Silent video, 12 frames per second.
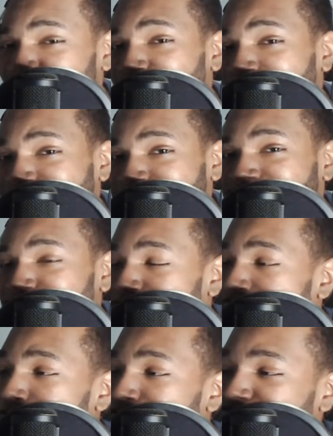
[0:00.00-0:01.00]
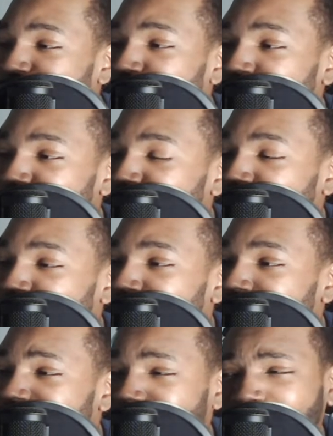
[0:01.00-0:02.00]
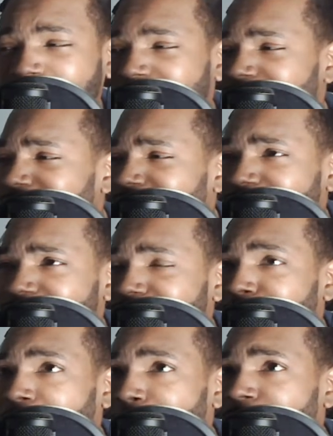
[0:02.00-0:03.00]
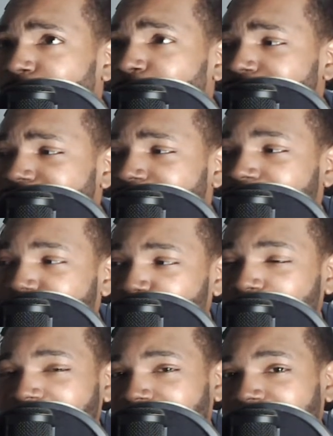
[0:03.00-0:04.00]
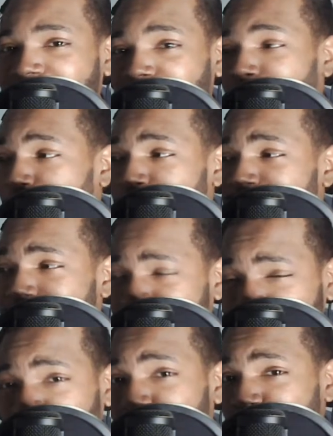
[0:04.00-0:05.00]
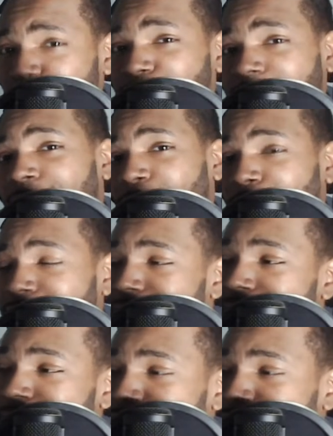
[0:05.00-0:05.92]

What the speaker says: wait to see what happened in 2021, because I'm gonna hit 10K this year. Like, my goal is to hit 20K, so I'm gonna probably be doing 2 giveaways this